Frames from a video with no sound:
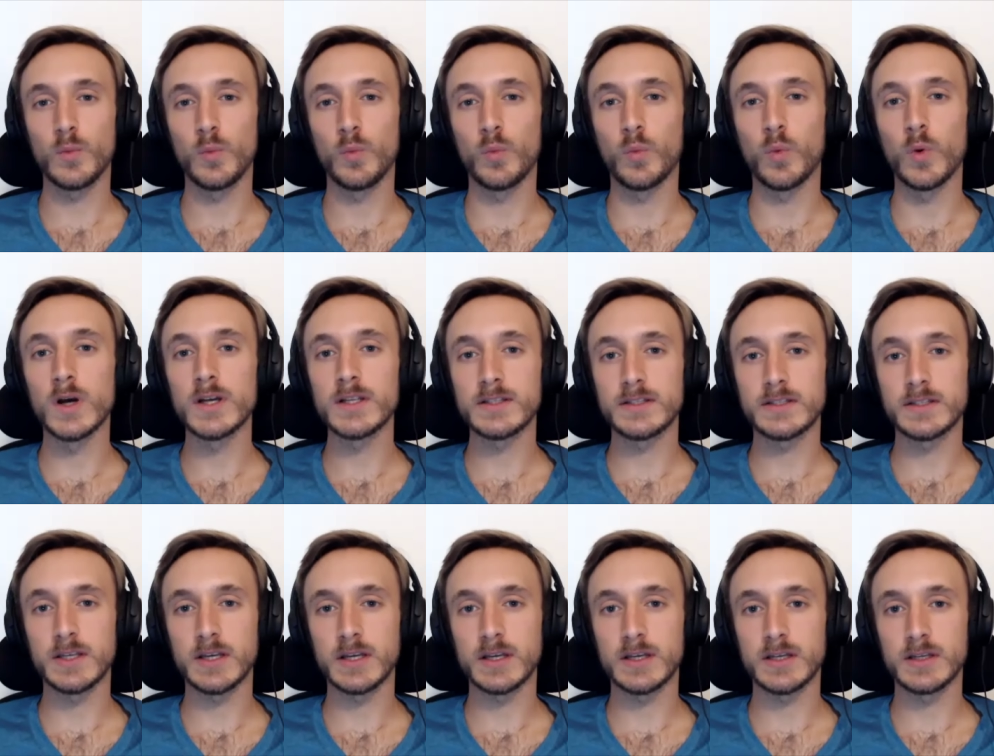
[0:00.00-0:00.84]
what
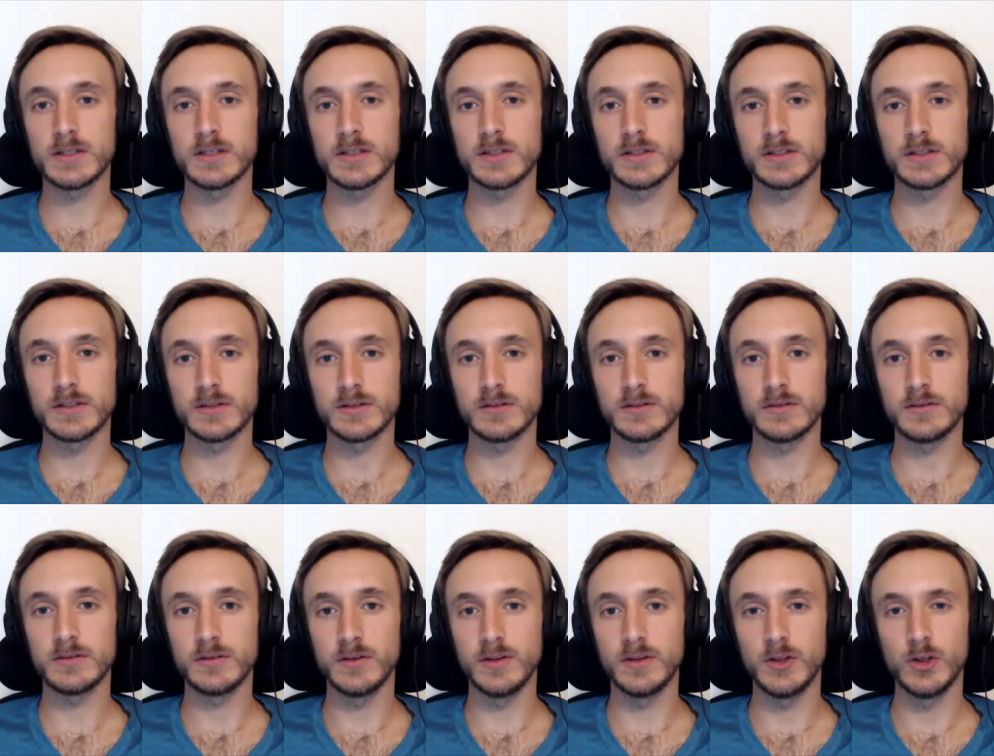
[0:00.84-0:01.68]
does
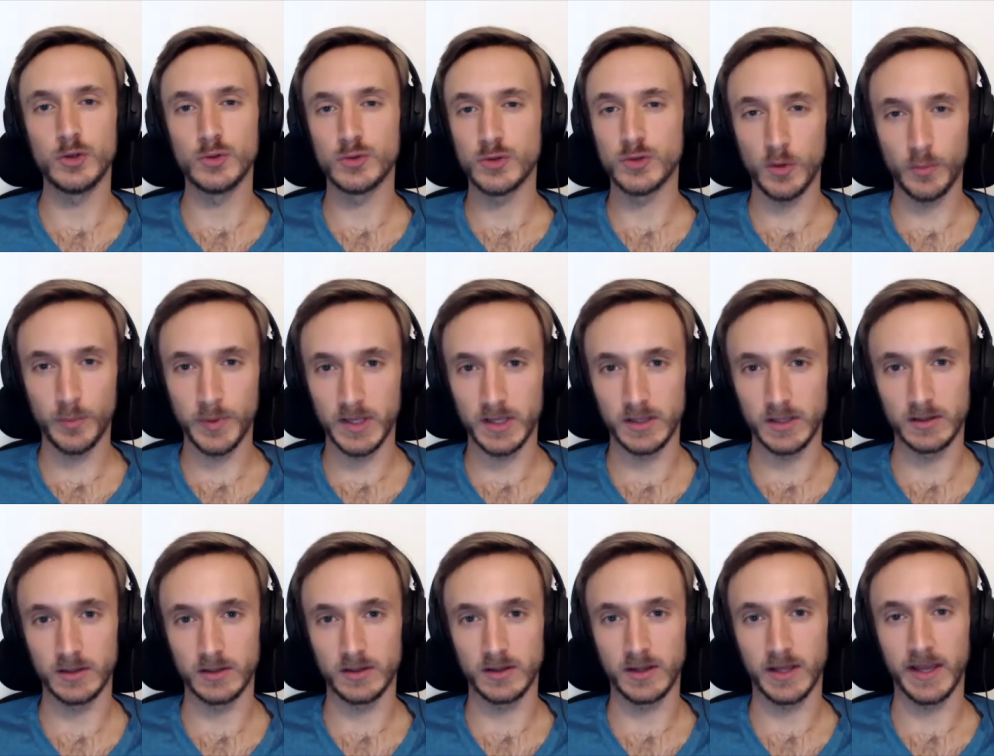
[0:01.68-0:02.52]
utopia look
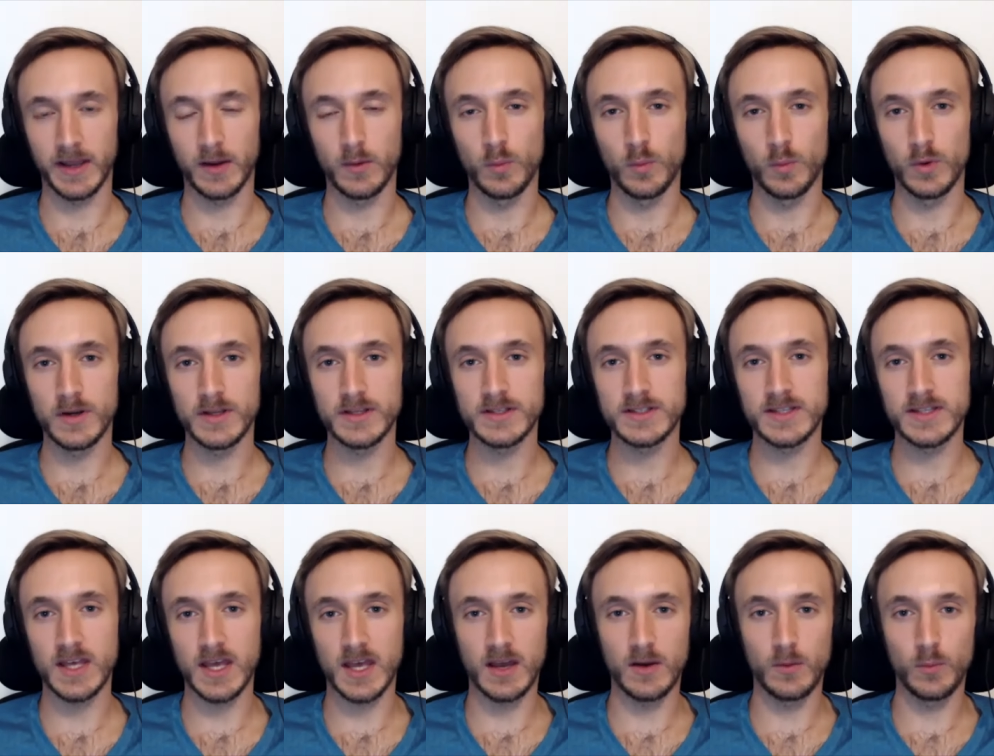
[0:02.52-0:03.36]
like? What is the,
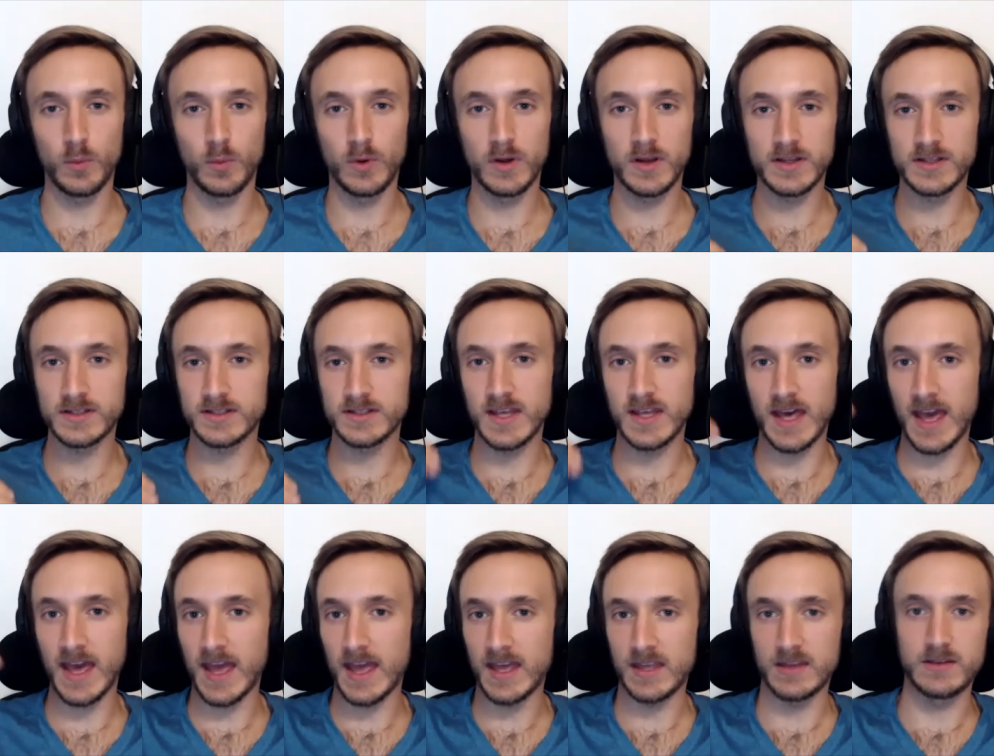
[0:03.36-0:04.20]
what is the
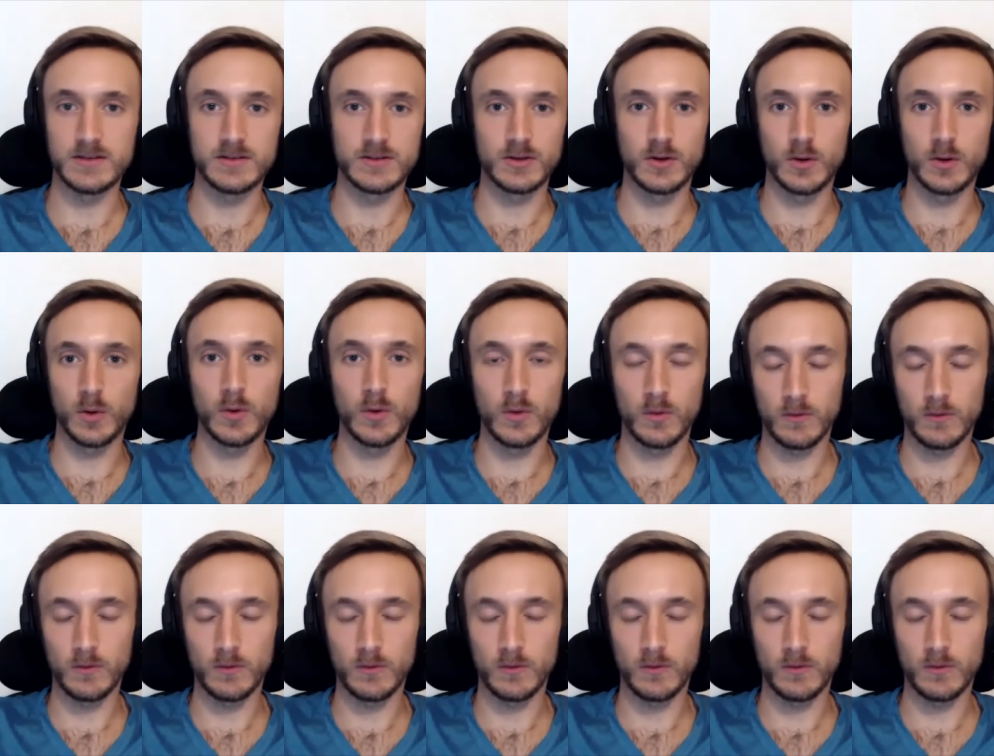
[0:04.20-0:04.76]
end goal?